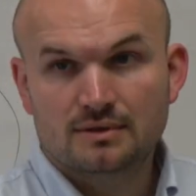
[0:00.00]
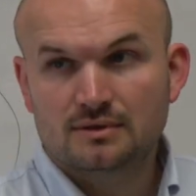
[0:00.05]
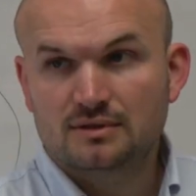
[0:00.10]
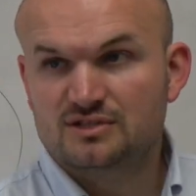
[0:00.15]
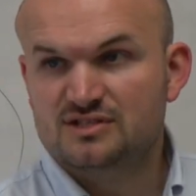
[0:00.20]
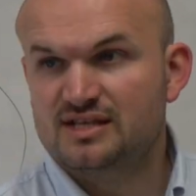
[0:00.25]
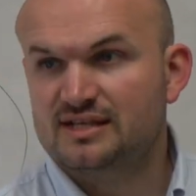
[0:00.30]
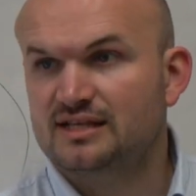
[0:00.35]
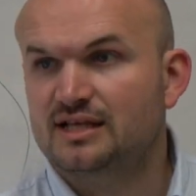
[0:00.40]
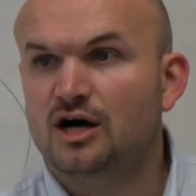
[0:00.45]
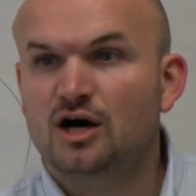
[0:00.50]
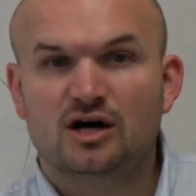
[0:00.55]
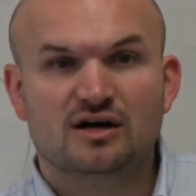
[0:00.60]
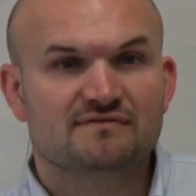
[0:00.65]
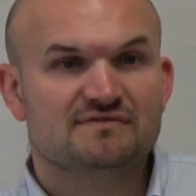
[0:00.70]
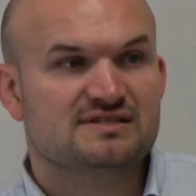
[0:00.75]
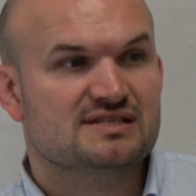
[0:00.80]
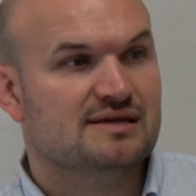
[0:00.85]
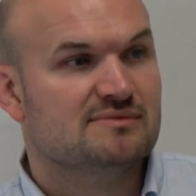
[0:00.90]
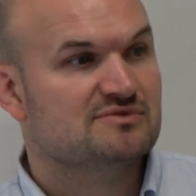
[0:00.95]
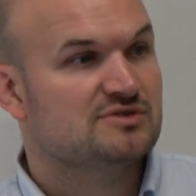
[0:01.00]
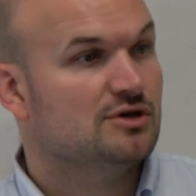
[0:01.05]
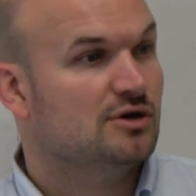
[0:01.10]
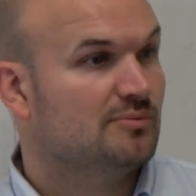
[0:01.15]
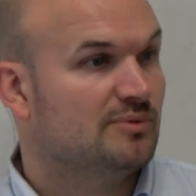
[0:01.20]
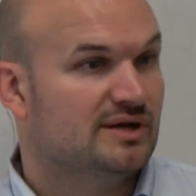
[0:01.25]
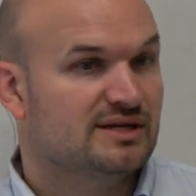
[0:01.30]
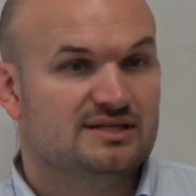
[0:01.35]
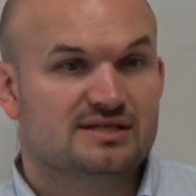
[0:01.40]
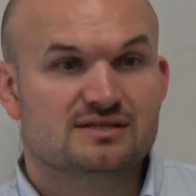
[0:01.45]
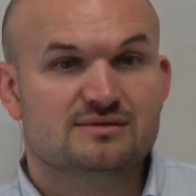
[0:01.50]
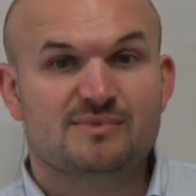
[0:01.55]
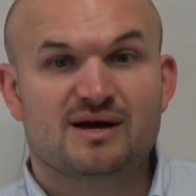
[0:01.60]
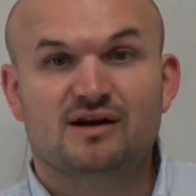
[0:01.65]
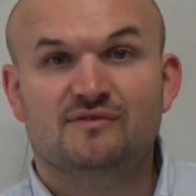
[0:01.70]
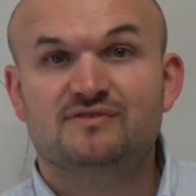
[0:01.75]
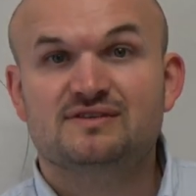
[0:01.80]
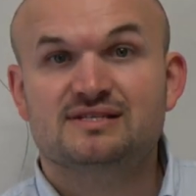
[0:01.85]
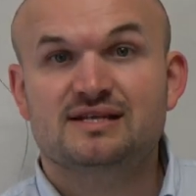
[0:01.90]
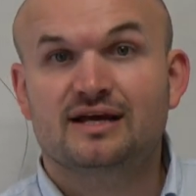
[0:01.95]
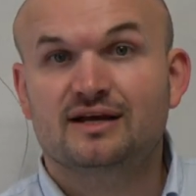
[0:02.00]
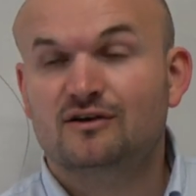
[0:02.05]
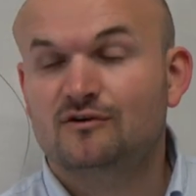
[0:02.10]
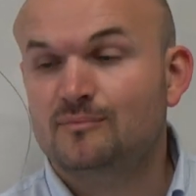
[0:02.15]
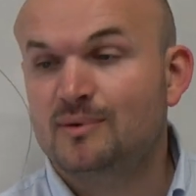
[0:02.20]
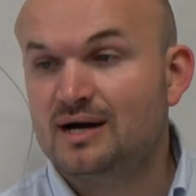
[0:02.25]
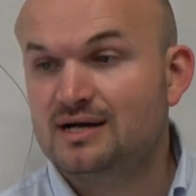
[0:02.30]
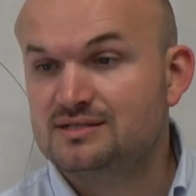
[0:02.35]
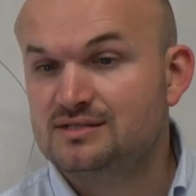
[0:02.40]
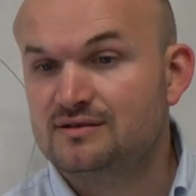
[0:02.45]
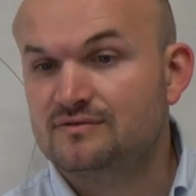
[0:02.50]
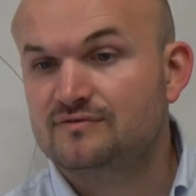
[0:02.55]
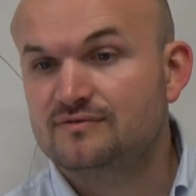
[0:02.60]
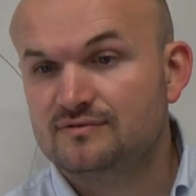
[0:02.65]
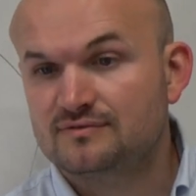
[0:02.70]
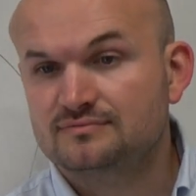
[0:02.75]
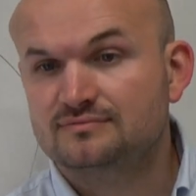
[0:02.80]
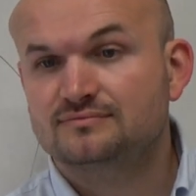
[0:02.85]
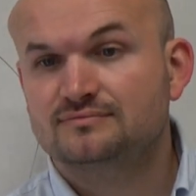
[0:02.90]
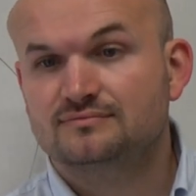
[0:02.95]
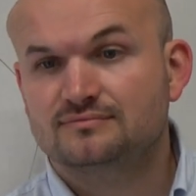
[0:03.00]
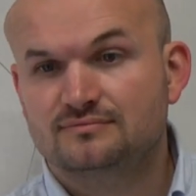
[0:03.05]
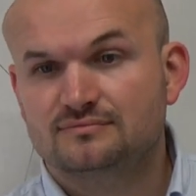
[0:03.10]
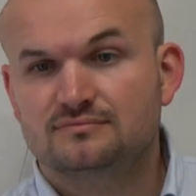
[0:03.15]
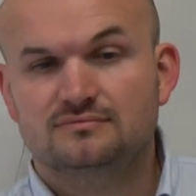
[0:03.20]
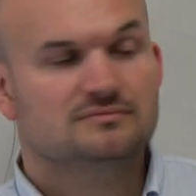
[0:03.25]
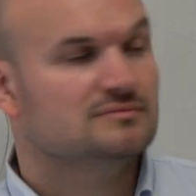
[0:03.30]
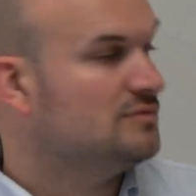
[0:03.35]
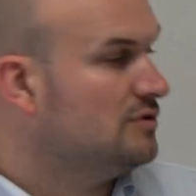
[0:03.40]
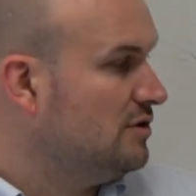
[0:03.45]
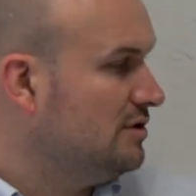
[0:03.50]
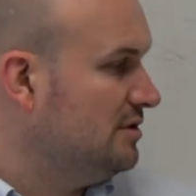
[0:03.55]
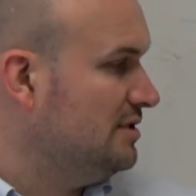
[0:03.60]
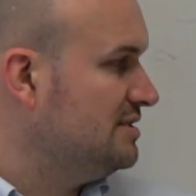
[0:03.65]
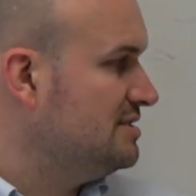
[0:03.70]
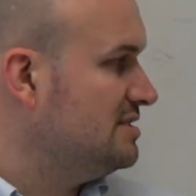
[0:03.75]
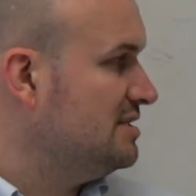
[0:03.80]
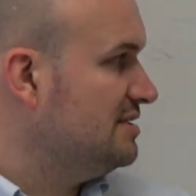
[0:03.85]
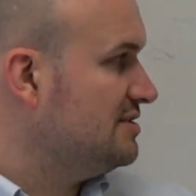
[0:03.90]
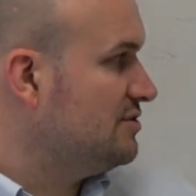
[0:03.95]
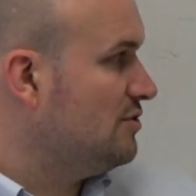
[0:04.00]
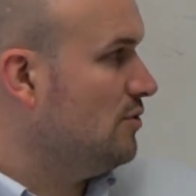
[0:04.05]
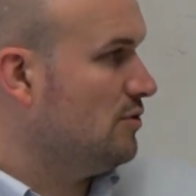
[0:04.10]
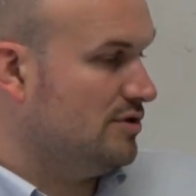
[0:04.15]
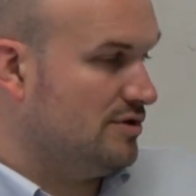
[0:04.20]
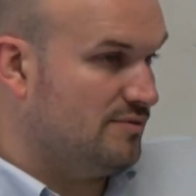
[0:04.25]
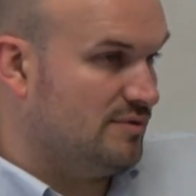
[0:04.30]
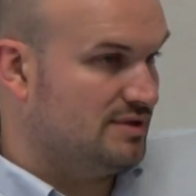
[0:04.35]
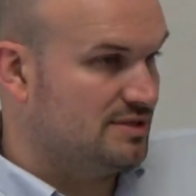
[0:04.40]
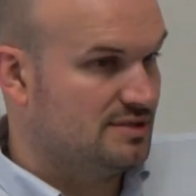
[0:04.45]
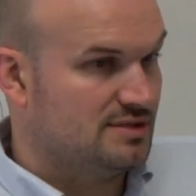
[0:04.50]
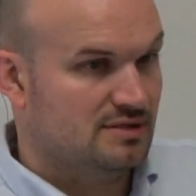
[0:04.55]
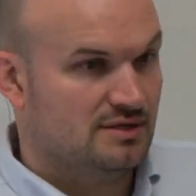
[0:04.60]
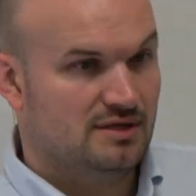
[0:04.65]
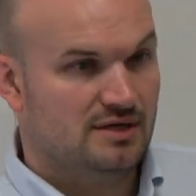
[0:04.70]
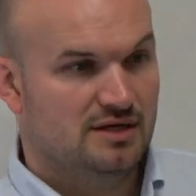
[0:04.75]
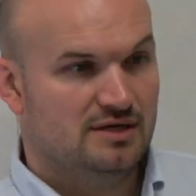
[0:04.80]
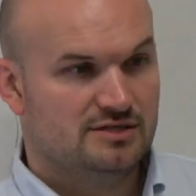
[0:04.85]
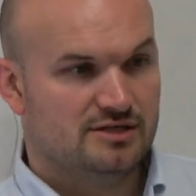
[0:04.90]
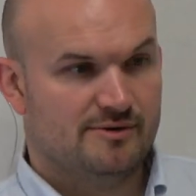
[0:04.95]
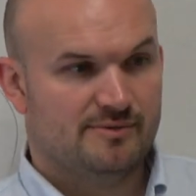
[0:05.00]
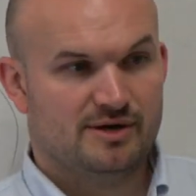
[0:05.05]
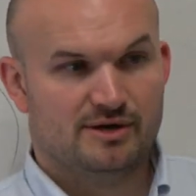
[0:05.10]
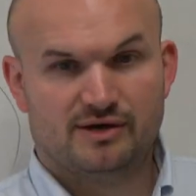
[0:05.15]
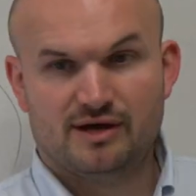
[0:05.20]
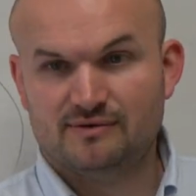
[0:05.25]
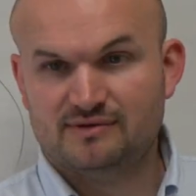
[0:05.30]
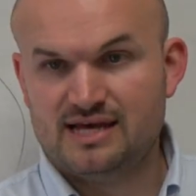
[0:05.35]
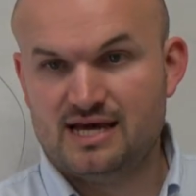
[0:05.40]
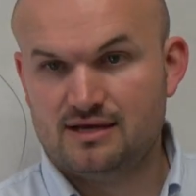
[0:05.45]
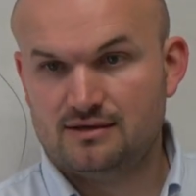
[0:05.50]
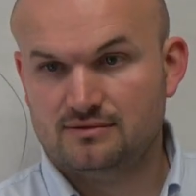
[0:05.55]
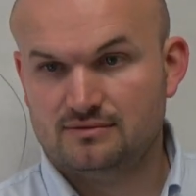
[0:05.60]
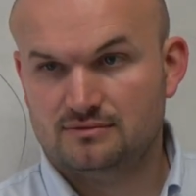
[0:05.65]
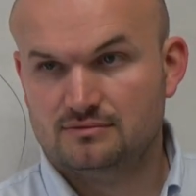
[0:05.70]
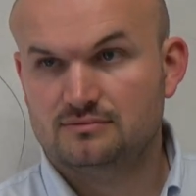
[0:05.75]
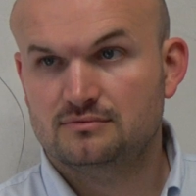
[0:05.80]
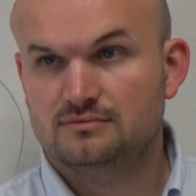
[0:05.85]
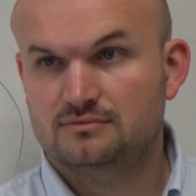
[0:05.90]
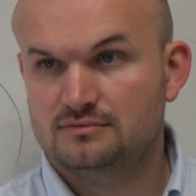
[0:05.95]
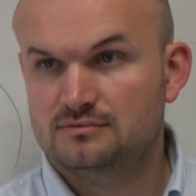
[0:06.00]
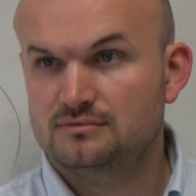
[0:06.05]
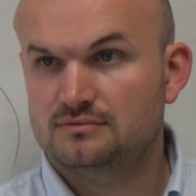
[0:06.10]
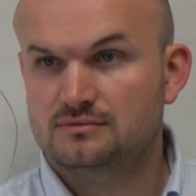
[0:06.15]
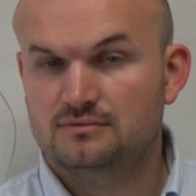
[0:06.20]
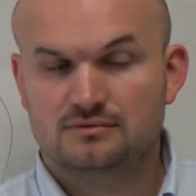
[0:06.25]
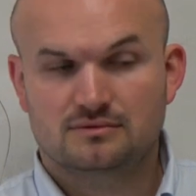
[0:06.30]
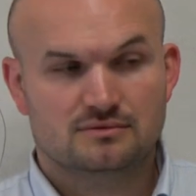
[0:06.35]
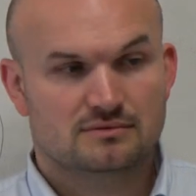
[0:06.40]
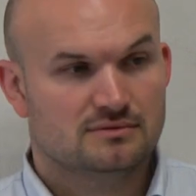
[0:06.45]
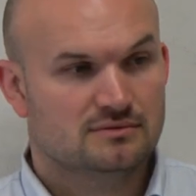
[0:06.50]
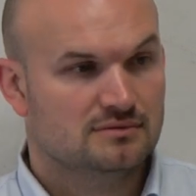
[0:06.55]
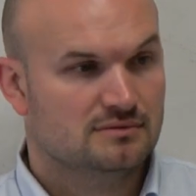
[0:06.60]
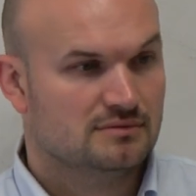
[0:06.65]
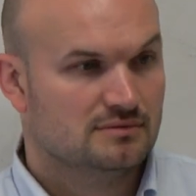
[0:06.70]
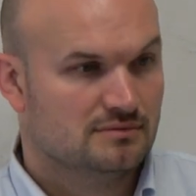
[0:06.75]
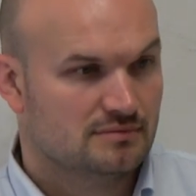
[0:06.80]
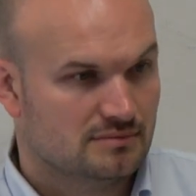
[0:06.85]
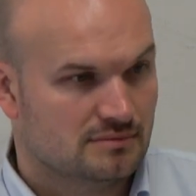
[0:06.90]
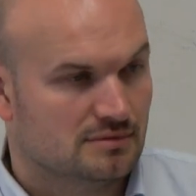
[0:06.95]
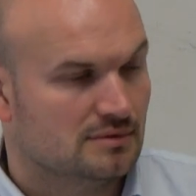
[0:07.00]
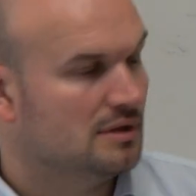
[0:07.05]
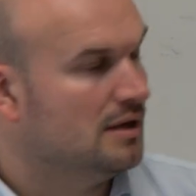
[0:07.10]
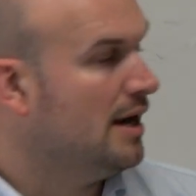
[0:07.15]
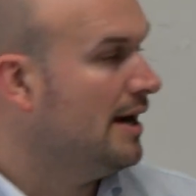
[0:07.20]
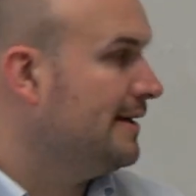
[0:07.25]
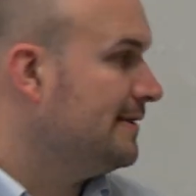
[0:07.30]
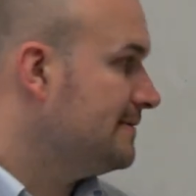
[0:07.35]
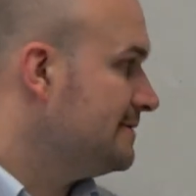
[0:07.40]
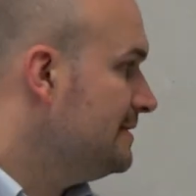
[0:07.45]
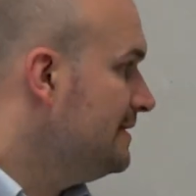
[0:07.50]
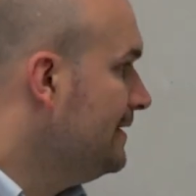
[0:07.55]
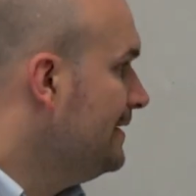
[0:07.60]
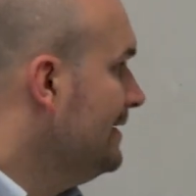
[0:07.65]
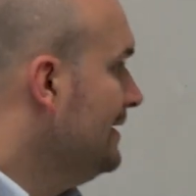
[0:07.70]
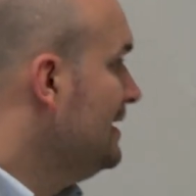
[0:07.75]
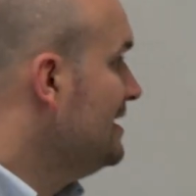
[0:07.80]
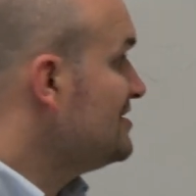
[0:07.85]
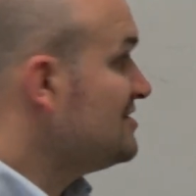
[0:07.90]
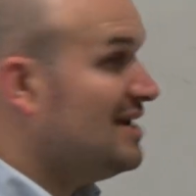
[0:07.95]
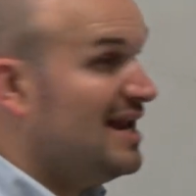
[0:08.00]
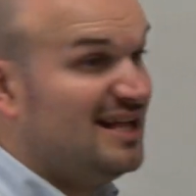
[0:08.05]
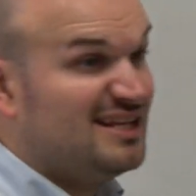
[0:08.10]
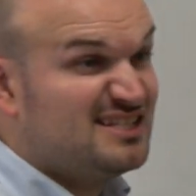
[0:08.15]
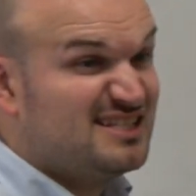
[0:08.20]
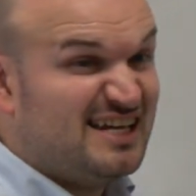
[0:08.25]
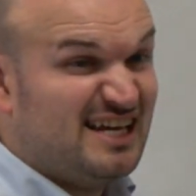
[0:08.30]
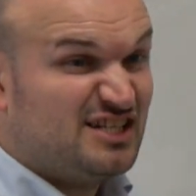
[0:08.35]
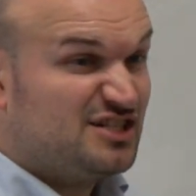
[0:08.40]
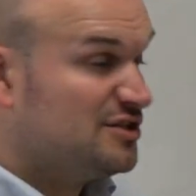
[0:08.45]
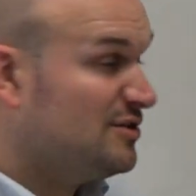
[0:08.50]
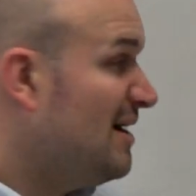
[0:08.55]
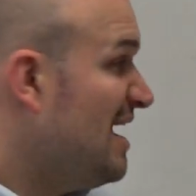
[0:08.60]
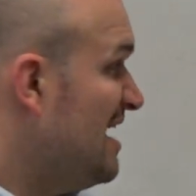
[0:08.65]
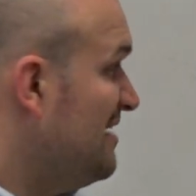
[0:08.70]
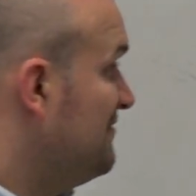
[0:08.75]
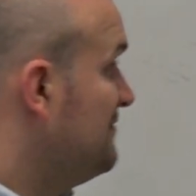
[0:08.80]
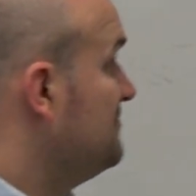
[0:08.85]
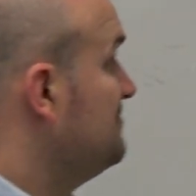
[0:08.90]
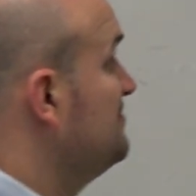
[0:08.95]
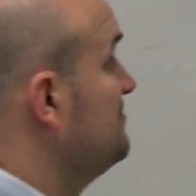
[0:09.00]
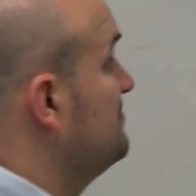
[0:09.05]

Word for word: Looks like they all have the same slope, right? Doesn't matter if it's negative or positive, or at least these corner ones. Is everybody OK with that? All right. So now let's sketch the graph,